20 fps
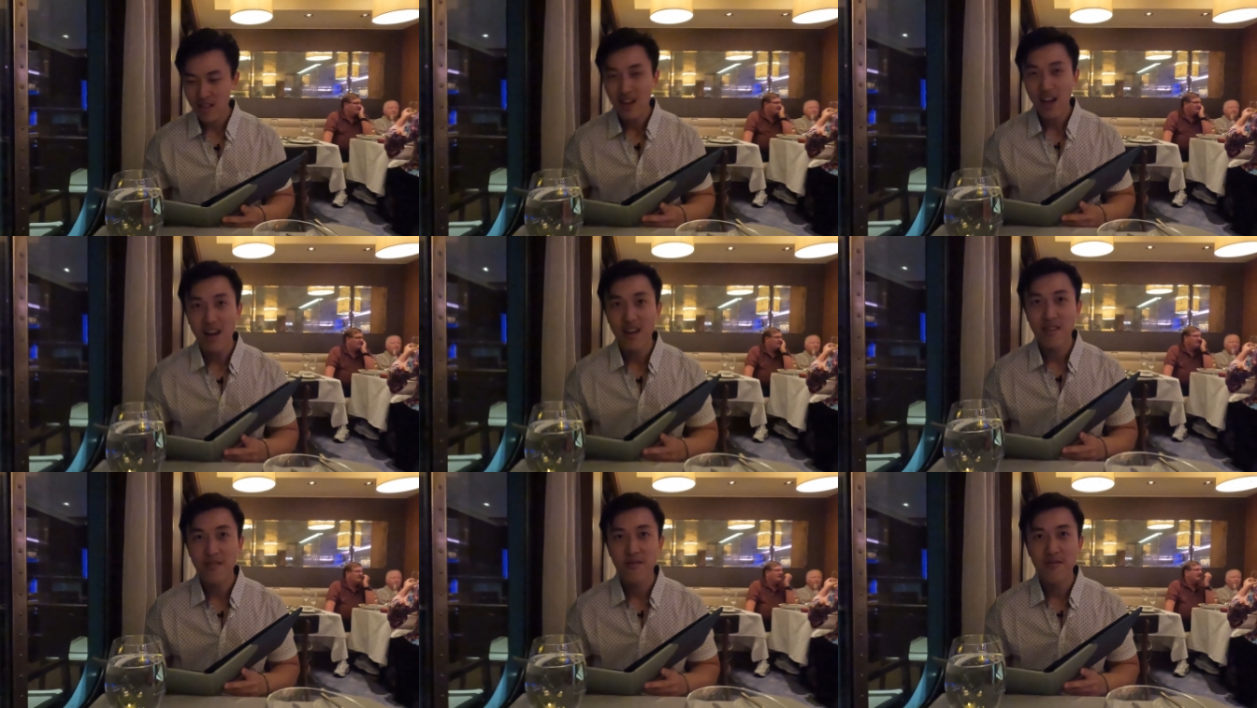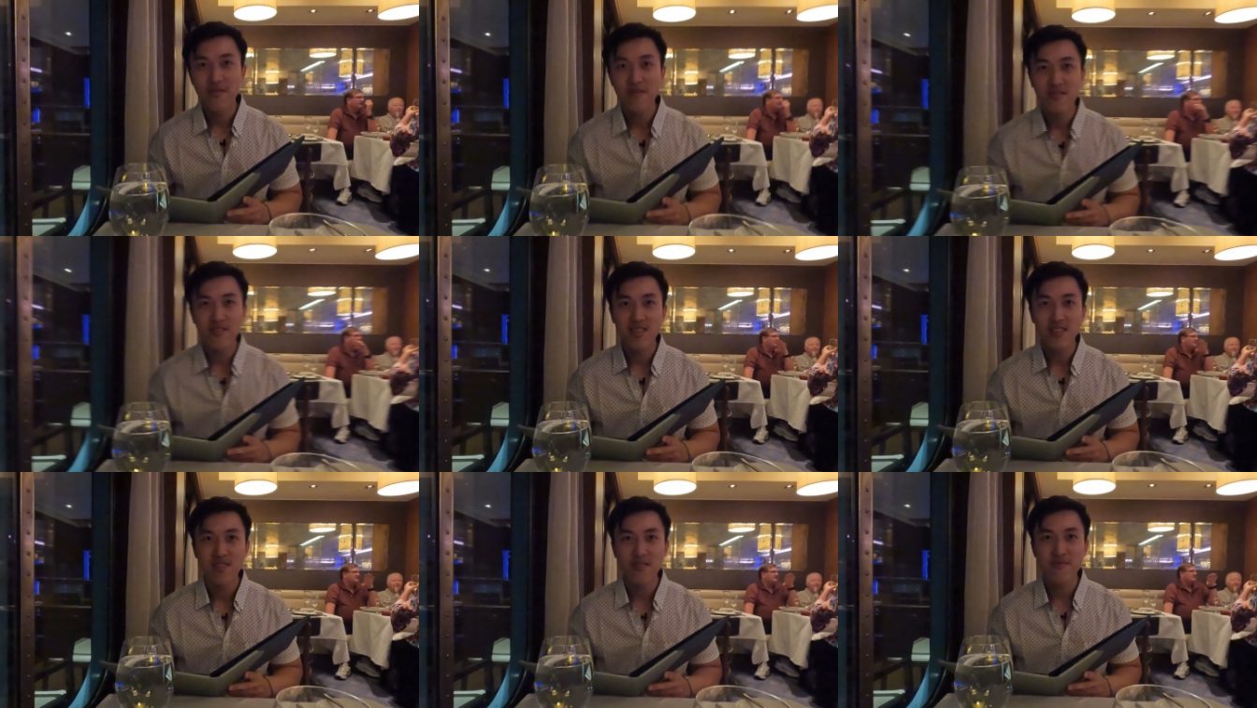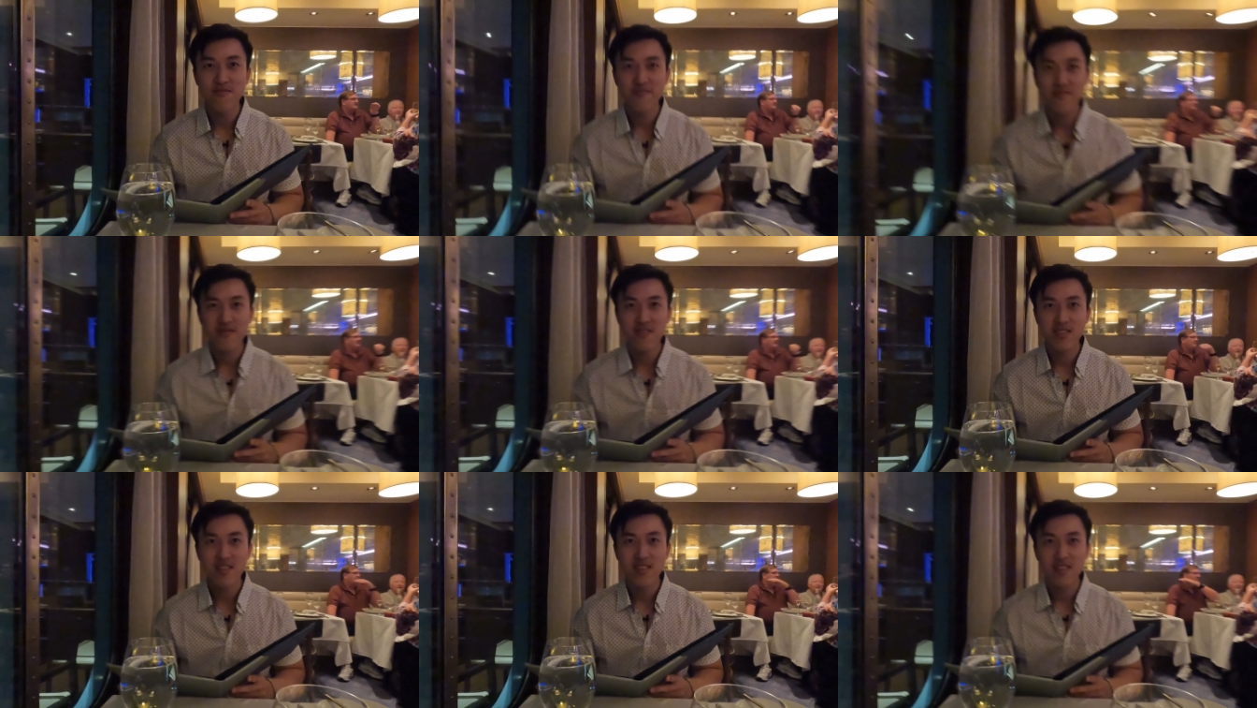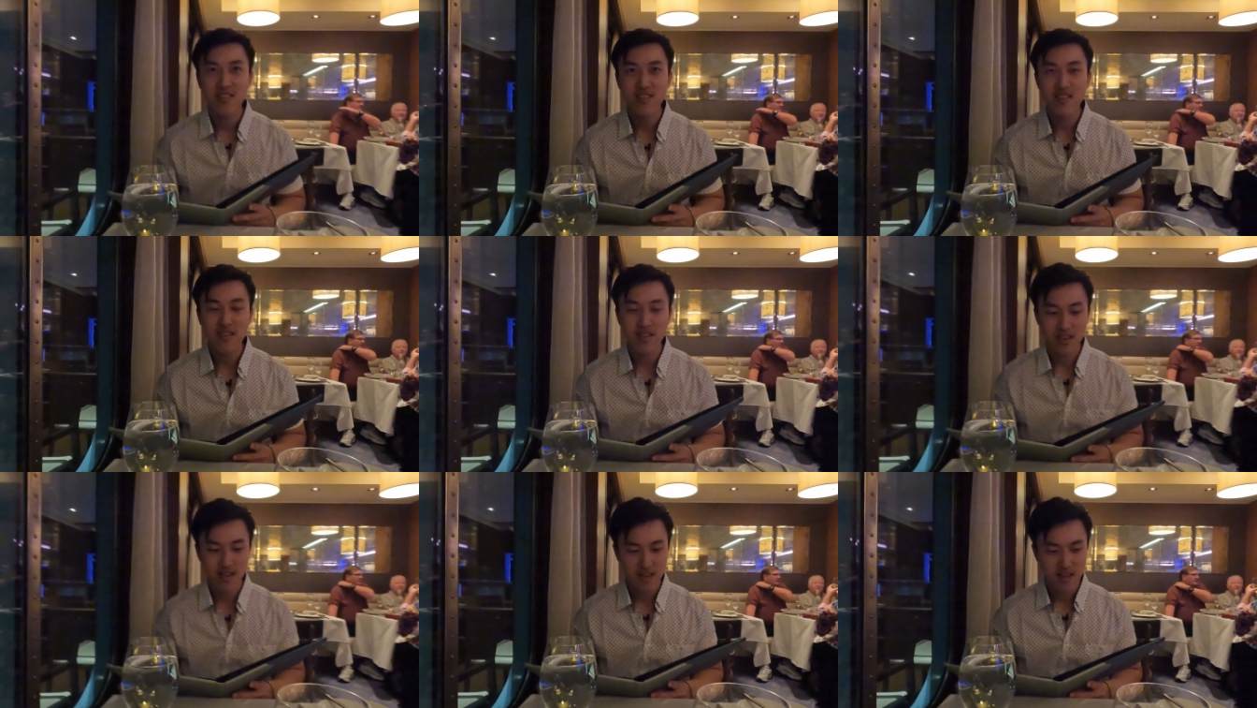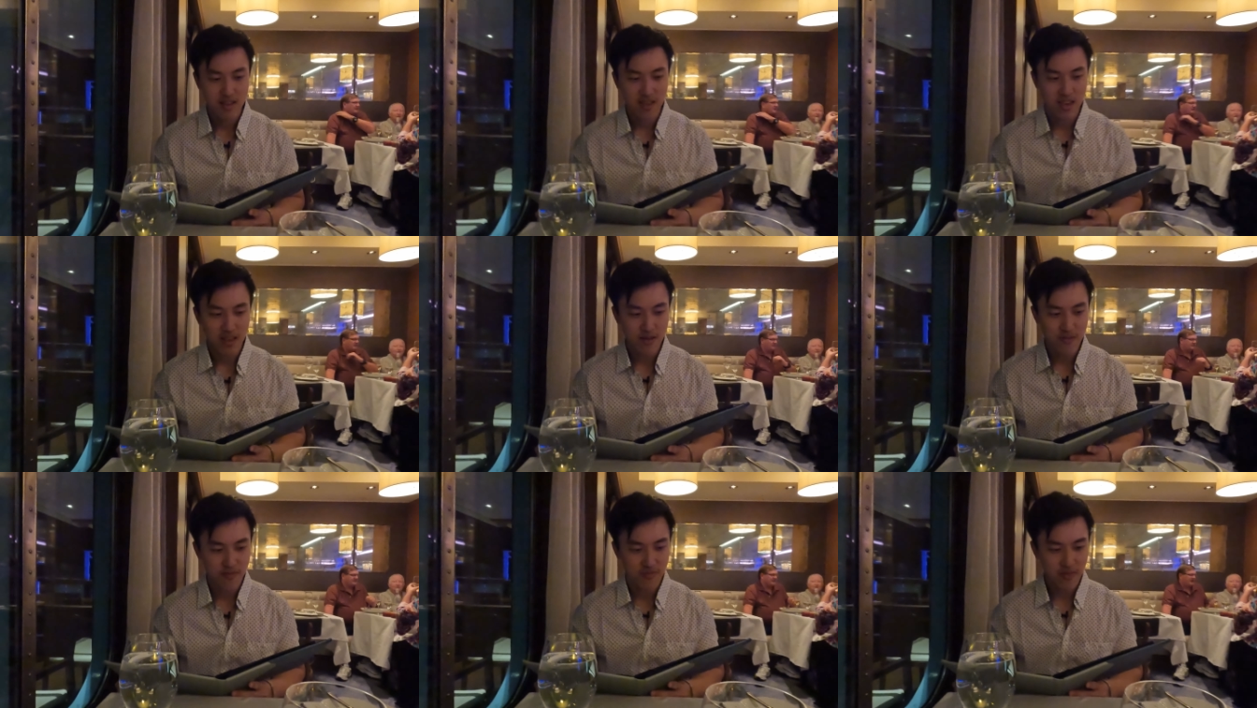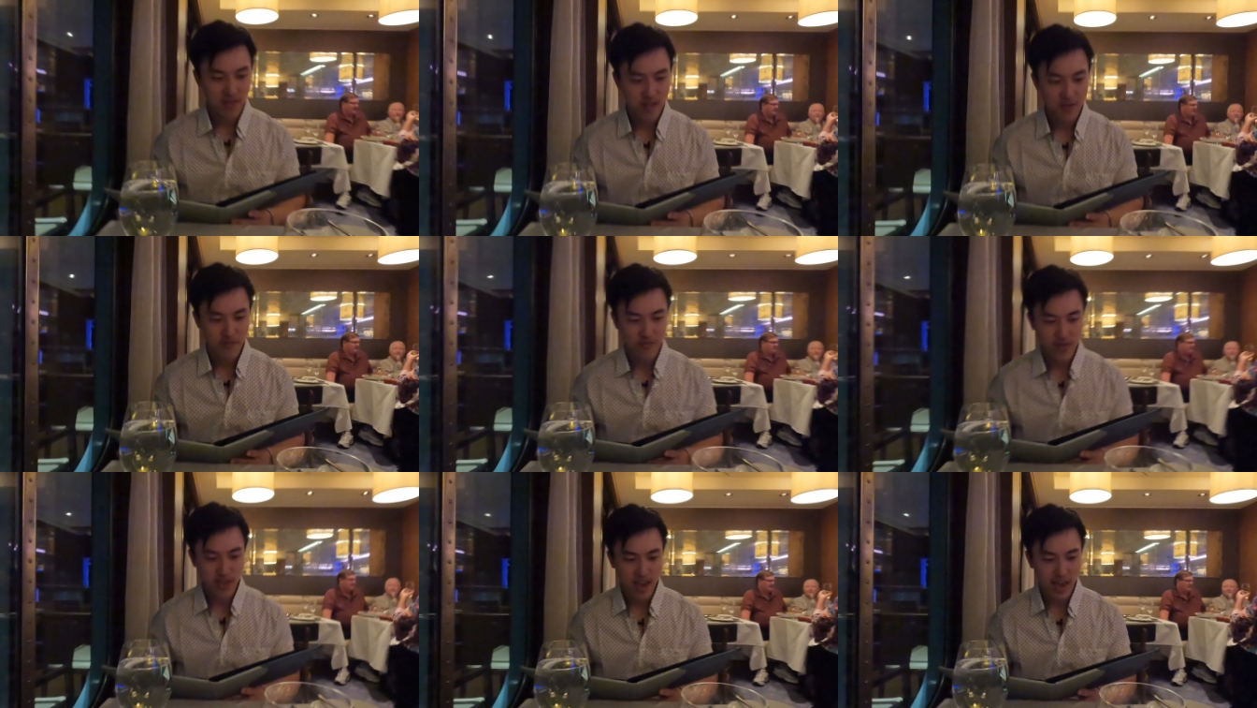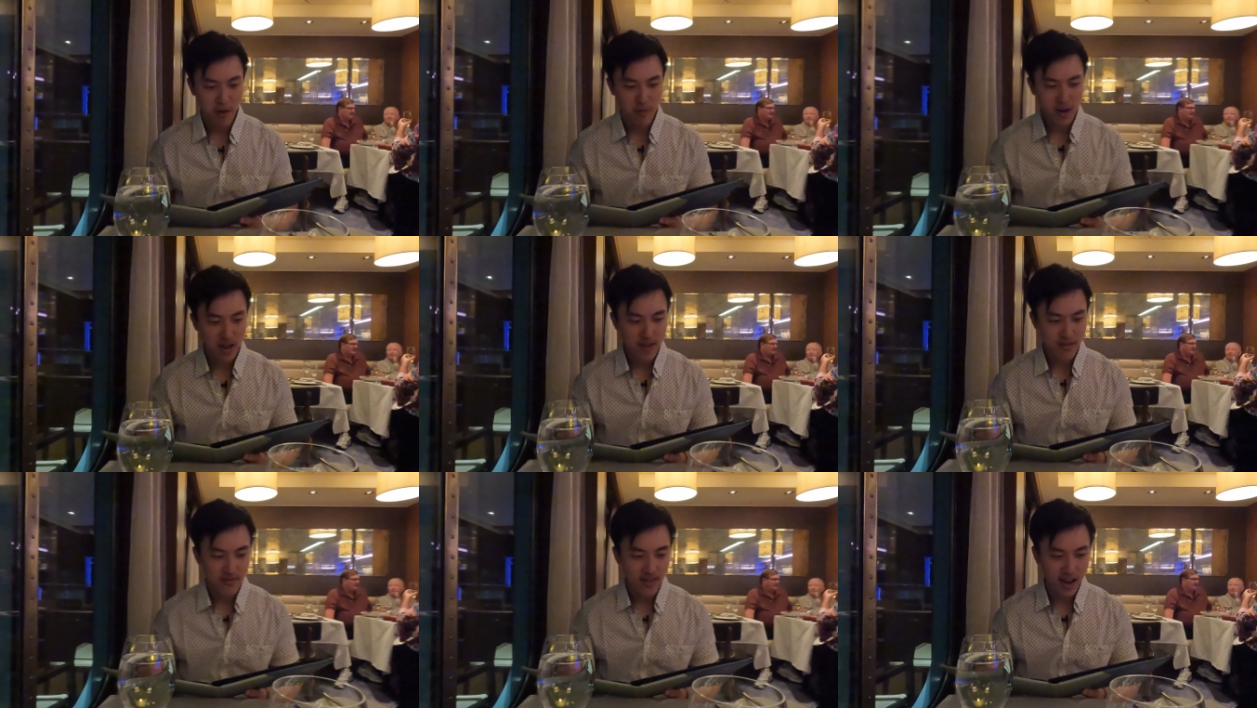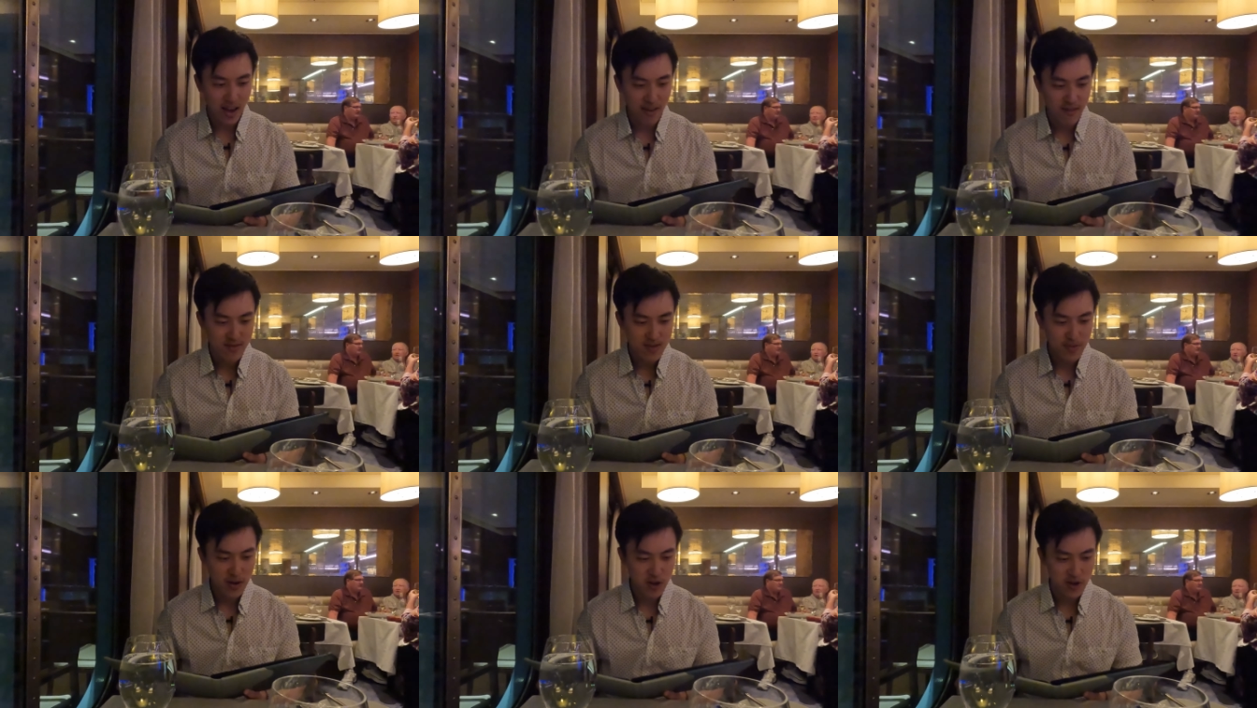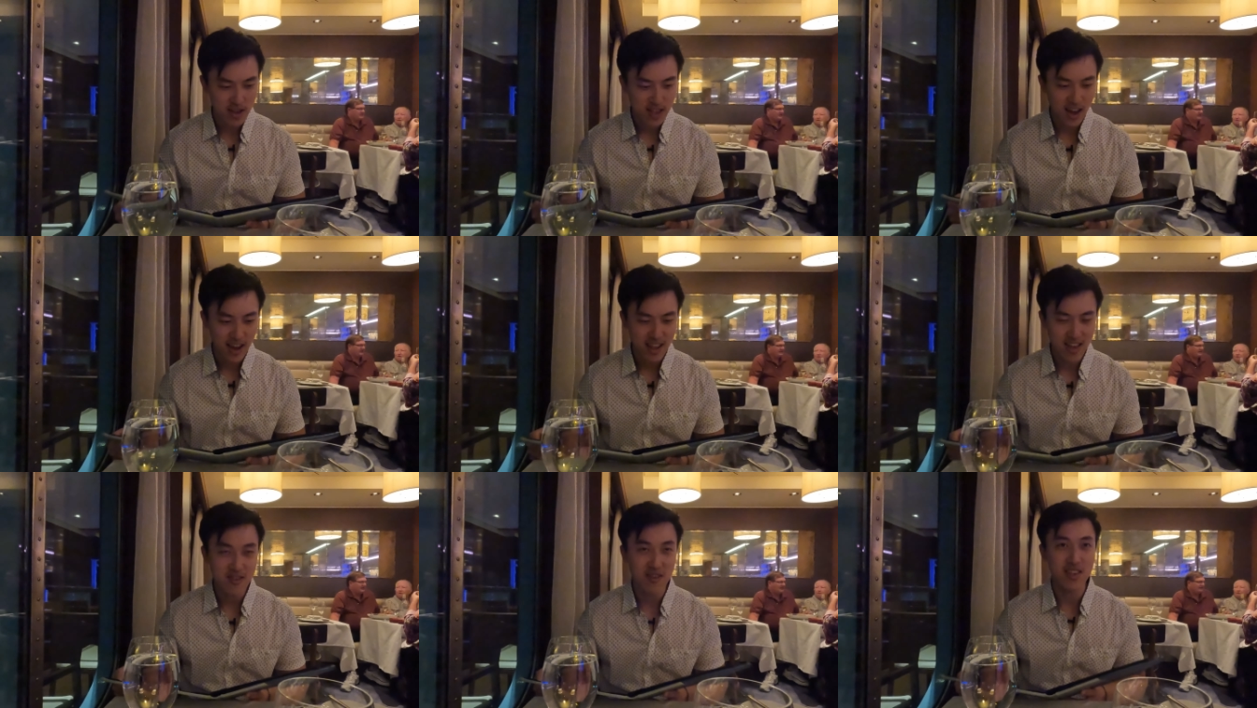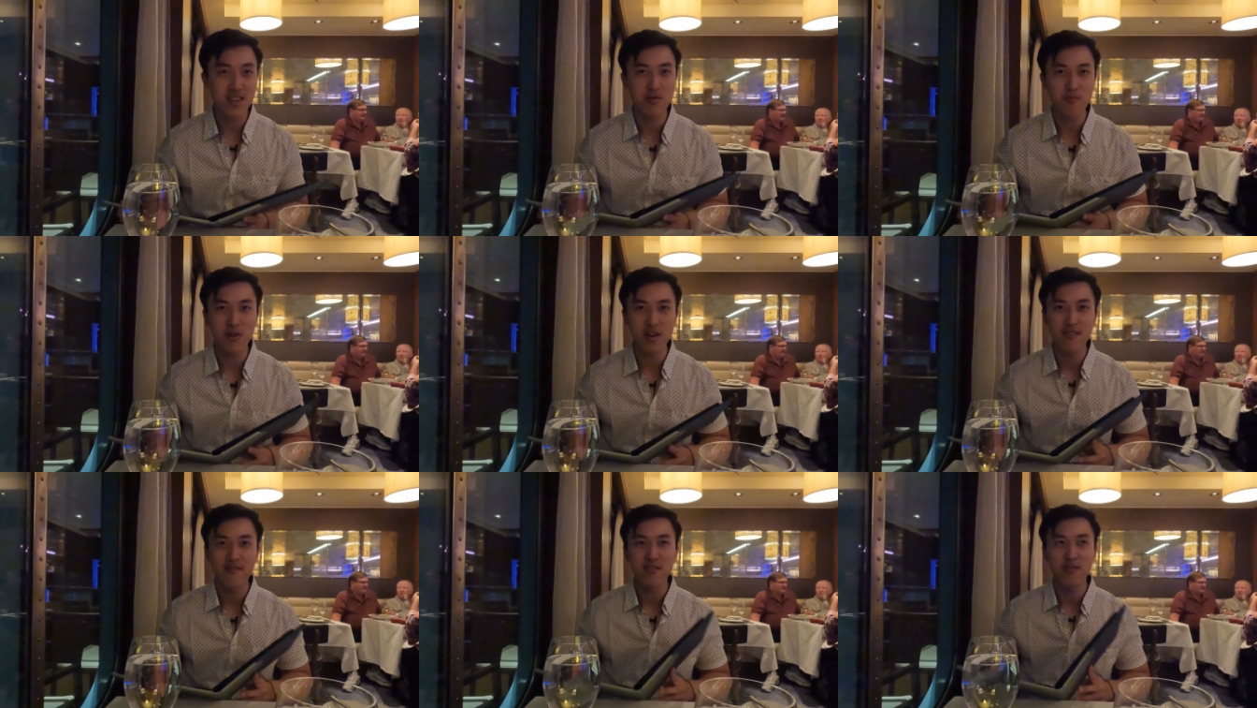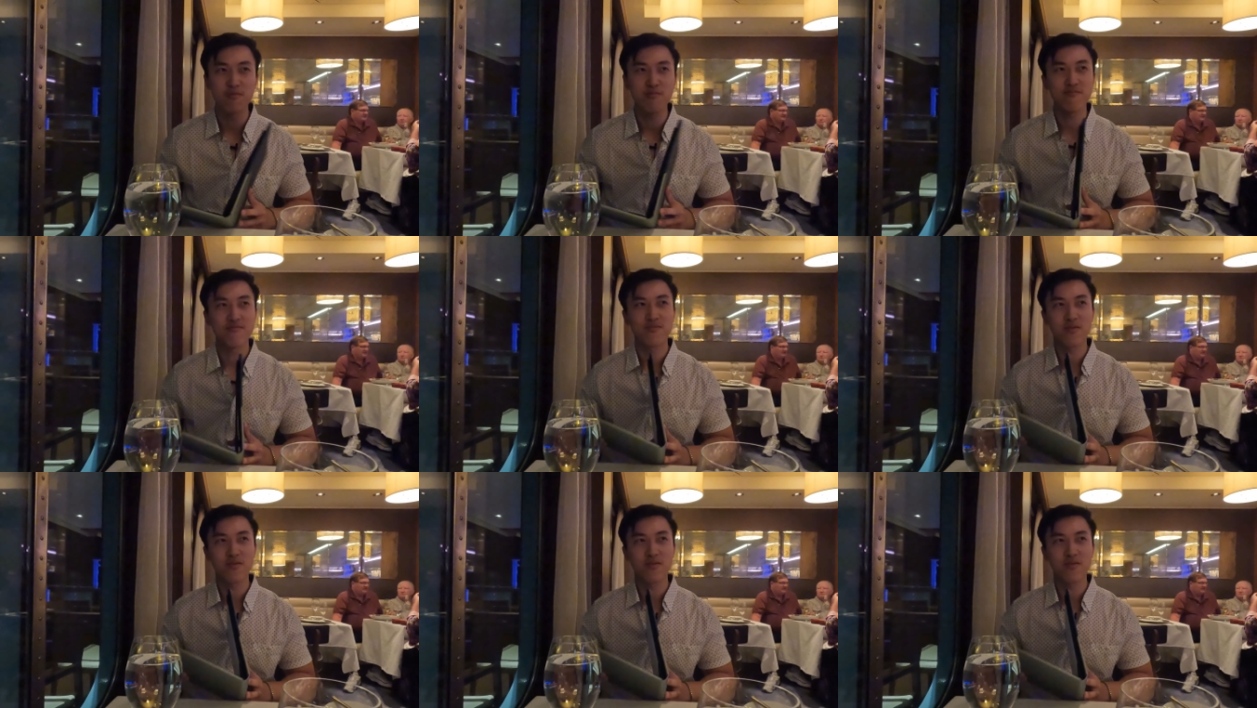you got the five dining. Yeah, we got a five specialty dining, so this is one of them.